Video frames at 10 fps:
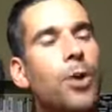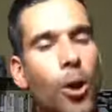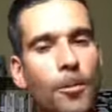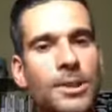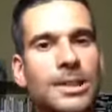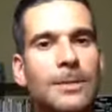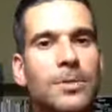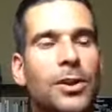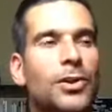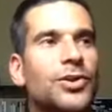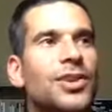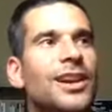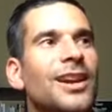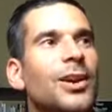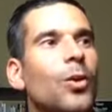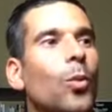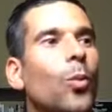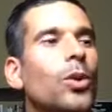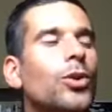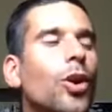purposely, because,
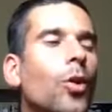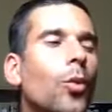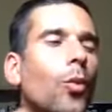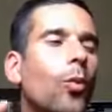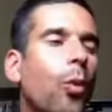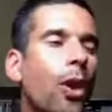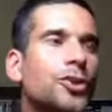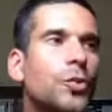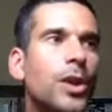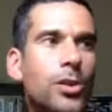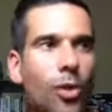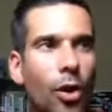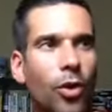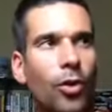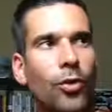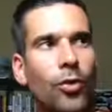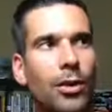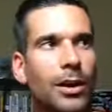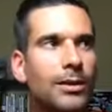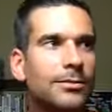you know, whilst we know